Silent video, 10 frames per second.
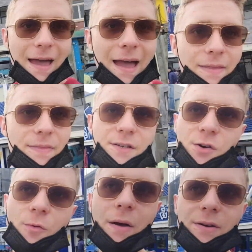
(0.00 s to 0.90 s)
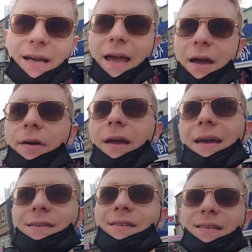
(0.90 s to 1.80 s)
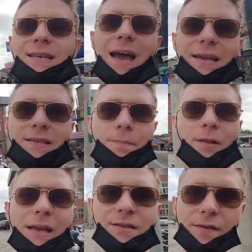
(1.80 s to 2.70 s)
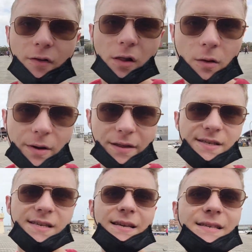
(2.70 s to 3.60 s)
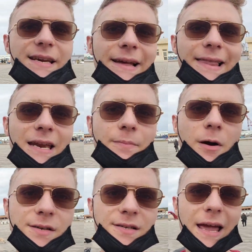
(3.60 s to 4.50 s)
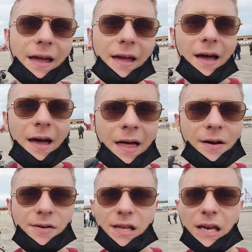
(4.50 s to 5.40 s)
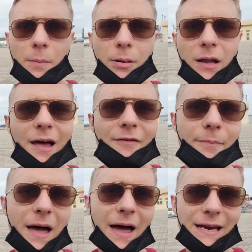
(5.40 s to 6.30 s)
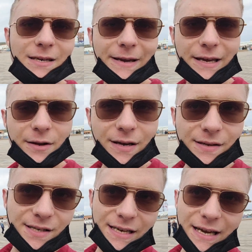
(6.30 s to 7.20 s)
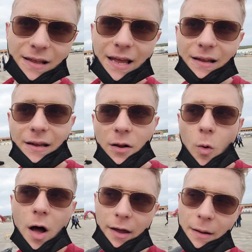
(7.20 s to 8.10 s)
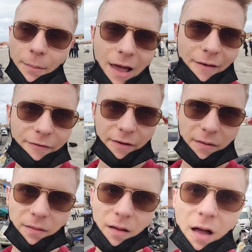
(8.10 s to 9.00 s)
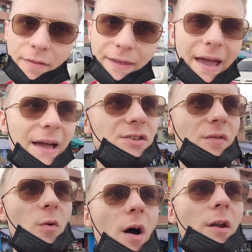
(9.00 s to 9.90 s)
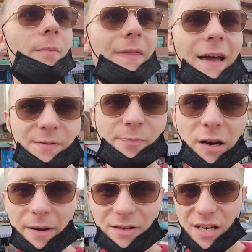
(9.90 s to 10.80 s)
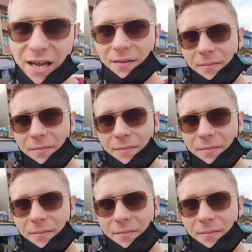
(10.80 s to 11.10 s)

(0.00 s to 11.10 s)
and the surrounding area isn't as plentiful with sightseeing landmarks. Like, there's a little bluff behind me you can see, like a little walking bluff on the edge of the water, but that's pretty much it.